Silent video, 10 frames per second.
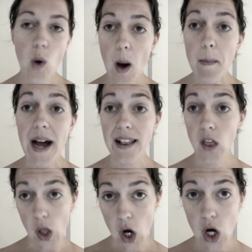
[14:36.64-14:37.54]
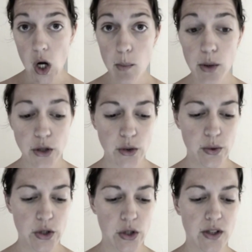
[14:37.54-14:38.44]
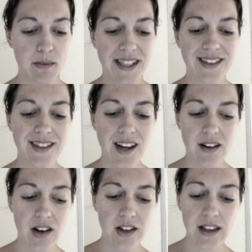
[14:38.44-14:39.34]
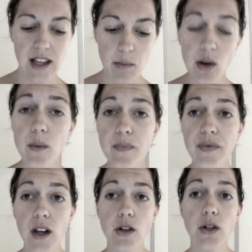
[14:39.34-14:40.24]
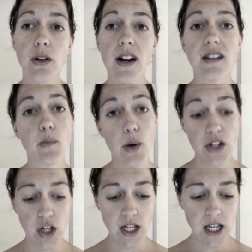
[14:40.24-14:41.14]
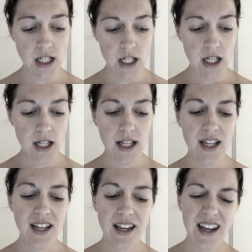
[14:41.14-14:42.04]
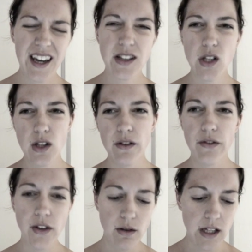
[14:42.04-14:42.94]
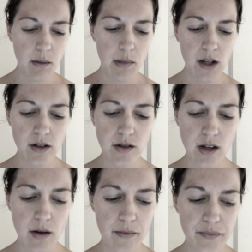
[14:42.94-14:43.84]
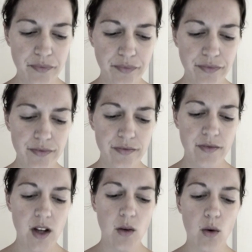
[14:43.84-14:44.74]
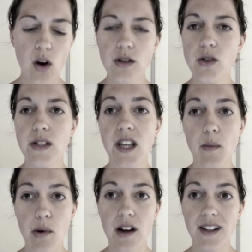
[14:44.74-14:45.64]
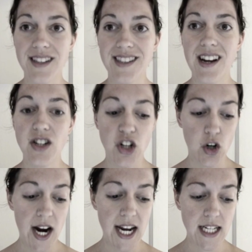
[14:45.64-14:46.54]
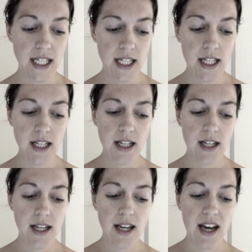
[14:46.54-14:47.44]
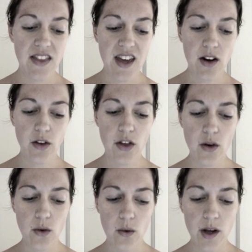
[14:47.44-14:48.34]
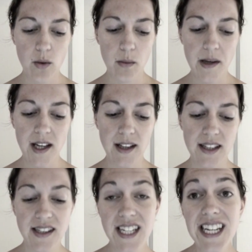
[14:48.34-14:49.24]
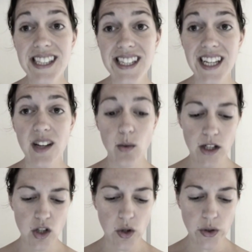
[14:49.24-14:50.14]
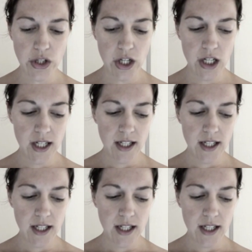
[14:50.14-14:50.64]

While by law, producers must state on a label a 2-year expiration date, it gets confusing because it will also say the product does not degrade, and that although it will be less tasty when it's older,